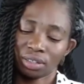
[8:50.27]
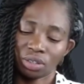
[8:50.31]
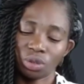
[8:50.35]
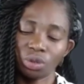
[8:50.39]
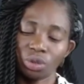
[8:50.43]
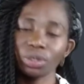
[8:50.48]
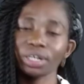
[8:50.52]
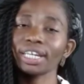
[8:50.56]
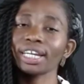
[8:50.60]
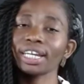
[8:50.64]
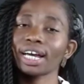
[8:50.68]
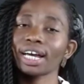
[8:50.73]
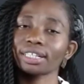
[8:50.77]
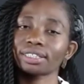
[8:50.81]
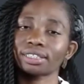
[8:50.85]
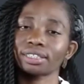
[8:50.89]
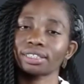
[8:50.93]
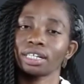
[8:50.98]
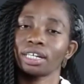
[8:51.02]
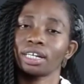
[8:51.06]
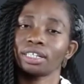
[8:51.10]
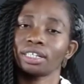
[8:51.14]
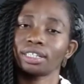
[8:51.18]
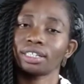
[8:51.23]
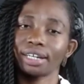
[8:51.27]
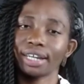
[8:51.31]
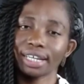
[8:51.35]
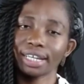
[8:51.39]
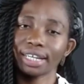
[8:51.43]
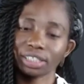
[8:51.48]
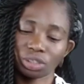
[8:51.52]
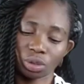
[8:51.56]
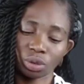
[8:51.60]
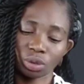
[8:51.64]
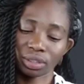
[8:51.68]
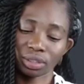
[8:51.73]
looking at the
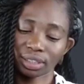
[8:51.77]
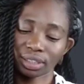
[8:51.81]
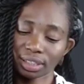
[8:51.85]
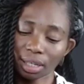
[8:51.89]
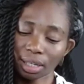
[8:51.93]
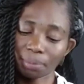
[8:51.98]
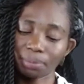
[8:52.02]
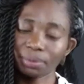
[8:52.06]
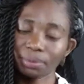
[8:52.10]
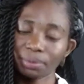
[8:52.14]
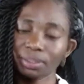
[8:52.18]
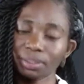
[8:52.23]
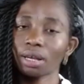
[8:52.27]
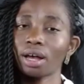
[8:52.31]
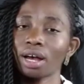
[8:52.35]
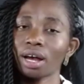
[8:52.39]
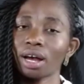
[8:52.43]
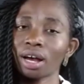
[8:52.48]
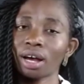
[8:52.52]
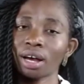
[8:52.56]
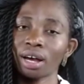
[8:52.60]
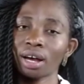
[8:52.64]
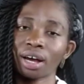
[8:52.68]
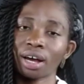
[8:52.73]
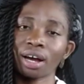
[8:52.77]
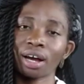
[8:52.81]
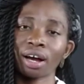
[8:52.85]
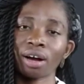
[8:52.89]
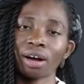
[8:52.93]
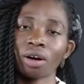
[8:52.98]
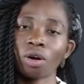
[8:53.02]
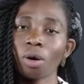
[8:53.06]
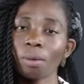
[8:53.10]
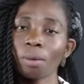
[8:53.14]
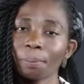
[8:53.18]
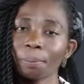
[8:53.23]
next concept,
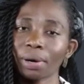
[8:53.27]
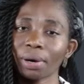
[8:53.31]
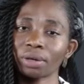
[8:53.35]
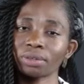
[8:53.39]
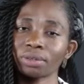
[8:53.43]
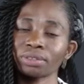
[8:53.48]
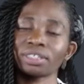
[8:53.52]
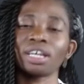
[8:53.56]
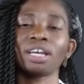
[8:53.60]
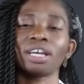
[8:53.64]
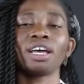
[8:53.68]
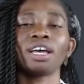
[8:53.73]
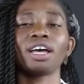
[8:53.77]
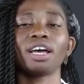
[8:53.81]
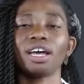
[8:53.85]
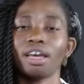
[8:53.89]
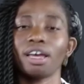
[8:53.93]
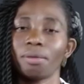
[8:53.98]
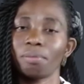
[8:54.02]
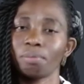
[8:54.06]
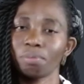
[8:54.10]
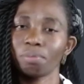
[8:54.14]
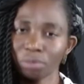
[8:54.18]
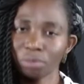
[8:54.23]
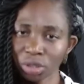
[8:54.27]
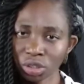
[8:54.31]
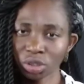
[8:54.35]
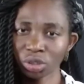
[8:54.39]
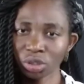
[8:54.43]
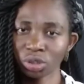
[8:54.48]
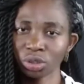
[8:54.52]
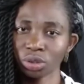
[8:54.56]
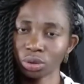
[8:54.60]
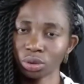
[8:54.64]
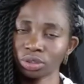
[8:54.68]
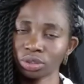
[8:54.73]
compound and
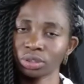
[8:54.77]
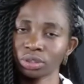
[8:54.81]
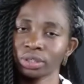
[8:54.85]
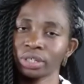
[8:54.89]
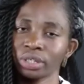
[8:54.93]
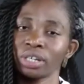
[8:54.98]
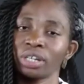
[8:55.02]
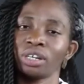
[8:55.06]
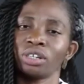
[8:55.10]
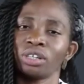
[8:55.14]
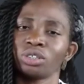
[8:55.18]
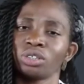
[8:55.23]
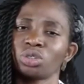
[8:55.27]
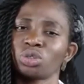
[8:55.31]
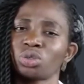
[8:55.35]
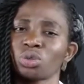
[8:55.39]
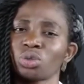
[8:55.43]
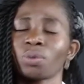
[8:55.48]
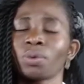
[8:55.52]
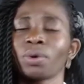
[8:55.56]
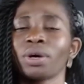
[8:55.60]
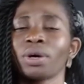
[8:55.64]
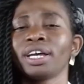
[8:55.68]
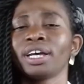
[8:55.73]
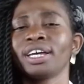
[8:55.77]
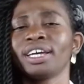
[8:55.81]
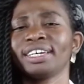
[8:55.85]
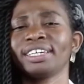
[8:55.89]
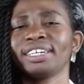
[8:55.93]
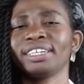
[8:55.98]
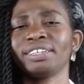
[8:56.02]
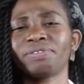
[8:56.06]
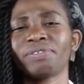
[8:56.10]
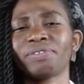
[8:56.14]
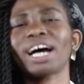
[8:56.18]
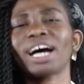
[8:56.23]
mixtures. So
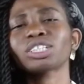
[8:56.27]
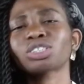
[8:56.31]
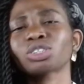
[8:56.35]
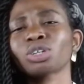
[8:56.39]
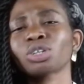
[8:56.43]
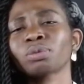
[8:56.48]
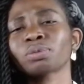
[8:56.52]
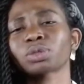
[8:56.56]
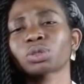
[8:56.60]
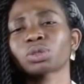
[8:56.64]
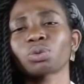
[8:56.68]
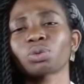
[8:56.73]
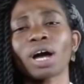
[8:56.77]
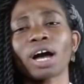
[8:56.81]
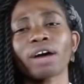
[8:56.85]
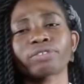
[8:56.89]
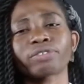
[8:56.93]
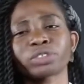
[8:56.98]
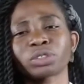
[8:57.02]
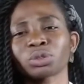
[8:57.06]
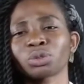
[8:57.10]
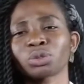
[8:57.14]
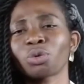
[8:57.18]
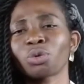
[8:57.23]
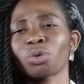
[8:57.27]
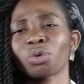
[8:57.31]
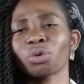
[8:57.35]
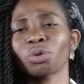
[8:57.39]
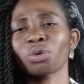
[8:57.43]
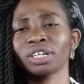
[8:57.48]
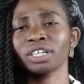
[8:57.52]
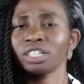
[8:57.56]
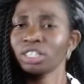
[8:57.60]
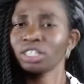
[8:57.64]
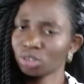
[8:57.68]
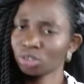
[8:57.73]
if atoms will have to go
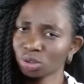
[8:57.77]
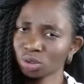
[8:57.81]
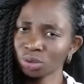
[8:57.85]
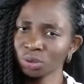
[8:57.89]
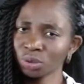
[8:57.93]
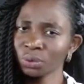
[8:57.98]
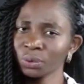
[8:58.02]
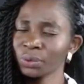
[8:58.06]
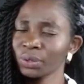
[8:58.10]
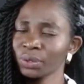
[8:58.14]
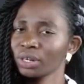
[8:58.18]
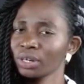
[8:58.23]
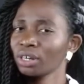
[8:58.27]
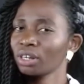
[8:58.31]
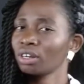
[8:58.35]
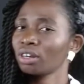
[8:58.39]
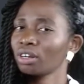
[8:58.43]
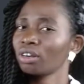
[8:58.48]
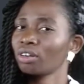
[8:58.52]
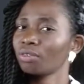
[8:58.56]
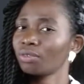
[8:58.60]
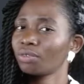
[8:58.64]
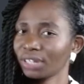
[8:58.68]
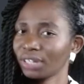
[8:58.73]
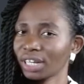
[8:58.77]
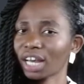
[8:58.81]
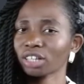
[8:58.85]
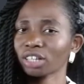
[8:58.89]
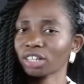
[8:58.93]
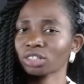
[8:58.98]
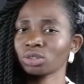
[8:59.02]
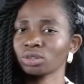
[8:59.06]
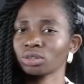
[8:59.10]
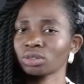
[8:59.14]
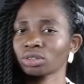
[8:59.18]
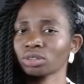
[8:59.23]
into
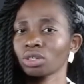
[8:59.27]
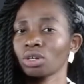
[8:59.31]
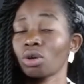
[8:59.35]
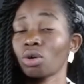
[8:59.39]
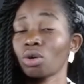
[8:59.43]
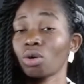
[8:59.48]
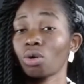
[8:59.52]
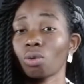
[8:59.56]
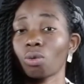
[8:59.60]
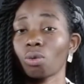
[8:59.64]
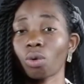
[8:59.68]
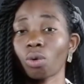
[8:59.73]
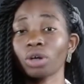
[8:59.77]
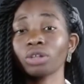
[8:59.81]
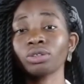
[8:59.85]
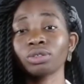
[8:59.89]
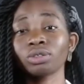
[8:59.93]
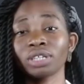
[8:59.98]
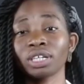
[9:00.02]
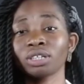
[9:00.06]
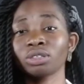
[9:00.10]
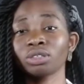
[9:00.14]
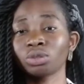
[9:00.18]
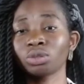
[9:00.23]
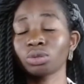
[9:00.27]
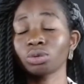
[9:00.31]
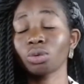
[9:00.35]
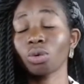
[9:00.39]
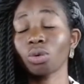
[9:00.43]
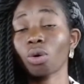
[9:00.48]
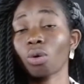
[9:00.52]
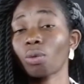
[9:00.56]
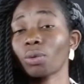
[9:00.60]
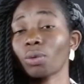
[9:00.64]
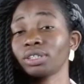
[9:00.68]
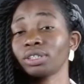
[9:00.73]
reactions, what do they do,
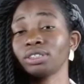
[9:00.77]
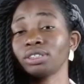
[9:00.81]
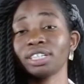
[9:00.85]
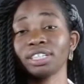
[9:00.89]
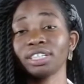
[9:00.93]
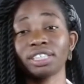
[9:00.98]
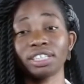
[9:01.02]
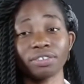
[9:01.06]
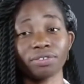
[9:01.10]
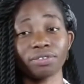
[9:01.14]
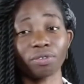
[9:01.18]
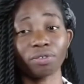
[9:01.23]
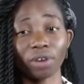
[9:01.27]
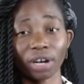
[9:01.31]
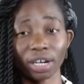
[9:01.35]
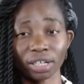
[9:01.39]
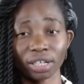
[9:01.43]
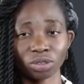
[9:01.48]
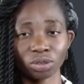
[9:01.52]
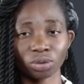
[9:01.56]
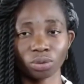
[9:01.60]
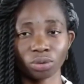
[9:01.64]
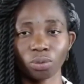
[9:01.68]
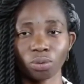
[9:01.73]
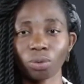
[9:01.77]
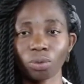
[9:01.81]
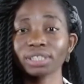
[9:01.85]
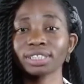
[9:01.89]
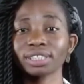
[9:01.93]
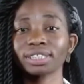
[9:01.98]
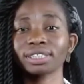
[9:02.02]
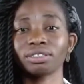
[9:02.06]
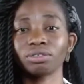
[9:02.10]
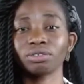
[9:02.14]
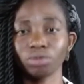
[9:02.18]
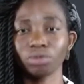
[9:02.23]
or what do they give rise to?
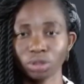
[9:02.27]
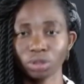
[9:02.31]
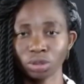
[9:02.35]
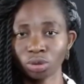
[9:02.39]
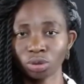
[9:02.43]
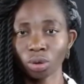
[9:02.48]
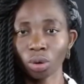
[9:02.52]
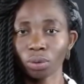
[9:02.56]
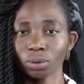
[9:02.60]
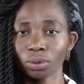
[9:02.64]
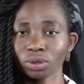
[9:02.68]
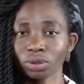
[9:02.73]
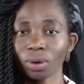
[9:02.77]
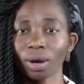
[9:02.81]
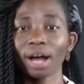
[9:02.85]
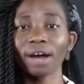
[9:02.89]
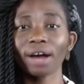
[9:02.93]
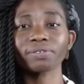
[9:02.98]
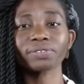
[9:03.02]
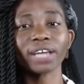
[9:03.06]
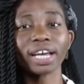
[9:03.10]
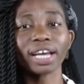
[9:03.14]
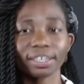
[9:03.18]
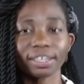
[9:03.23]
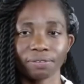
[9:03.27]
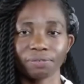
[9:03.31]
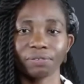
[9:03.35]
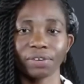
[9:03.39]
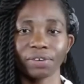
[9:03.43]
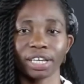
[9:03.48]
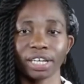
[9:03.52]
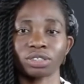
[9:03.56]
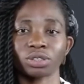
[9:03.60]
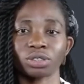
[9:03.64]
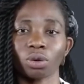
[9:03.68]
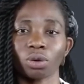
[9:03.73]
What's the result or after
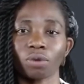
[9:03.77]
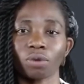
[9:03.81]
effects